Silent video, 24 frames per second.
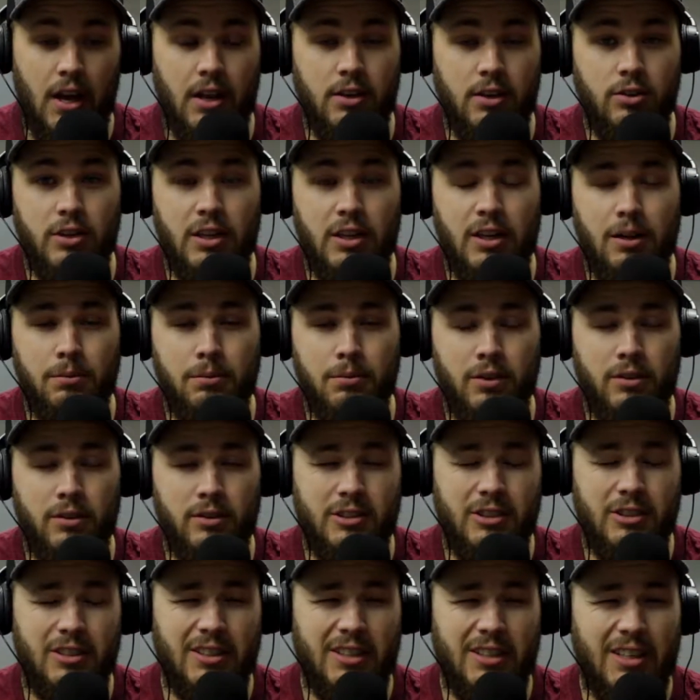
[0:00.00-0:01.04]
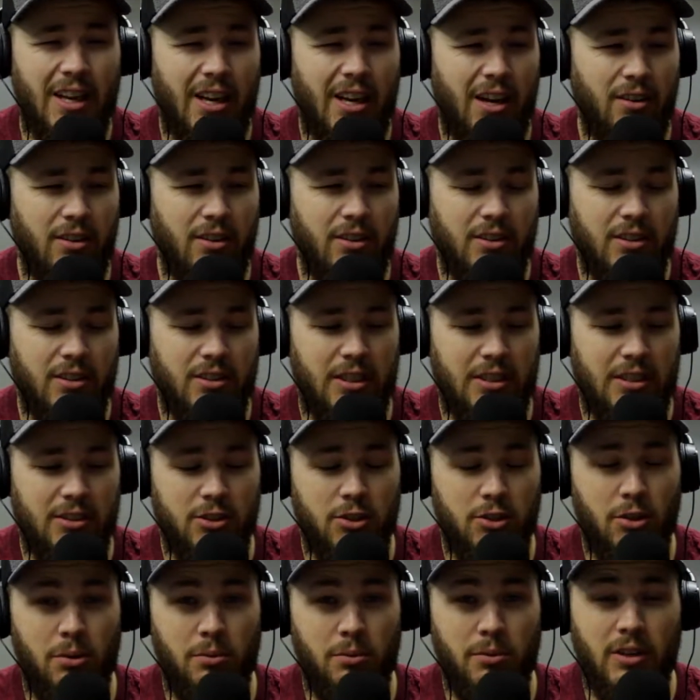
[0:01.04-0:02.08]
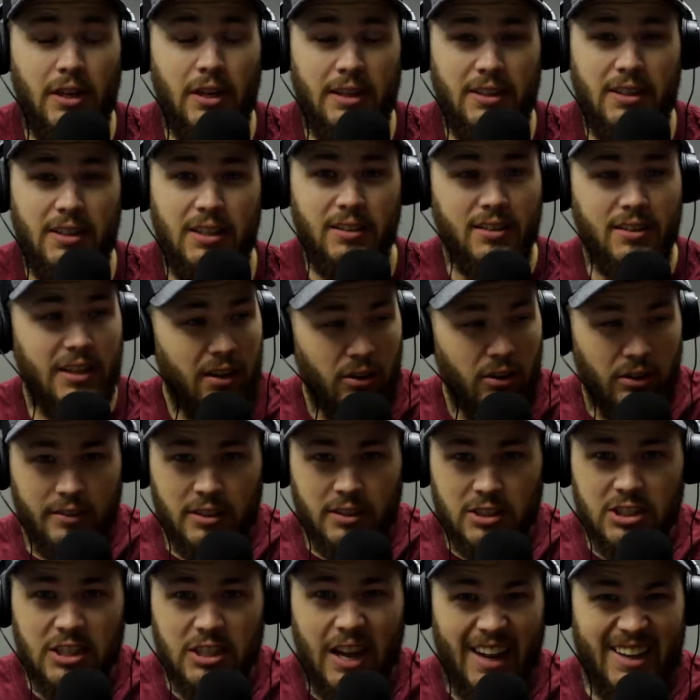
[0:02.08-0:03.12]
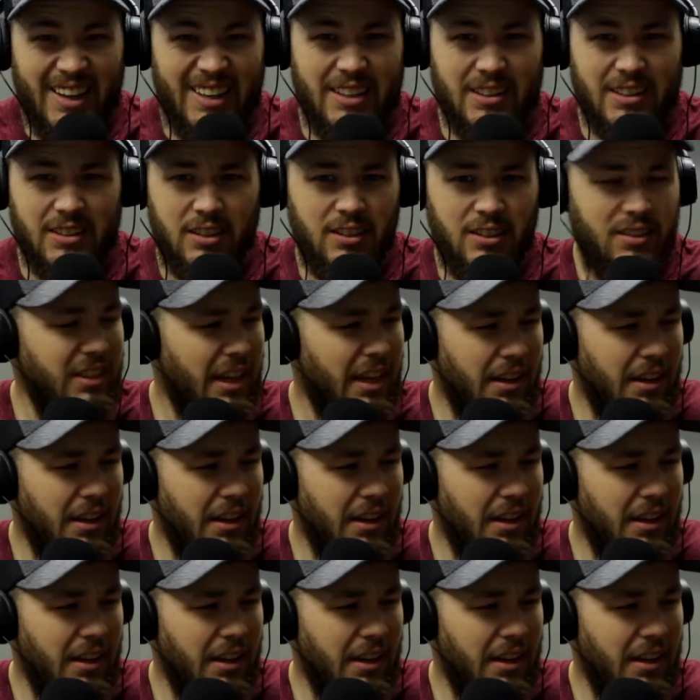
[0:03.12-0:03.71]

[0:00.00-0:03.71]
And you get up to the counter to show them your ID, they don't even check it.